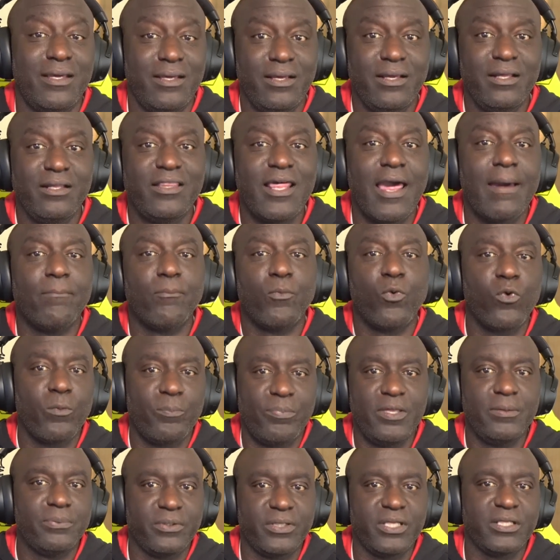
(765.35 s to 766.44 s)
that more
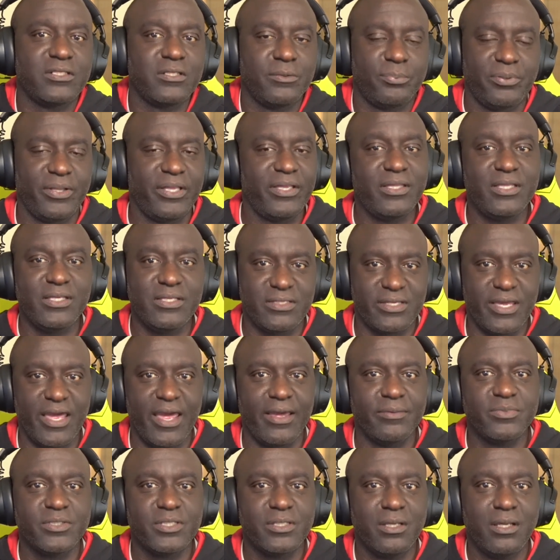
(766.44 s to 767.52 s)
people get to play these games.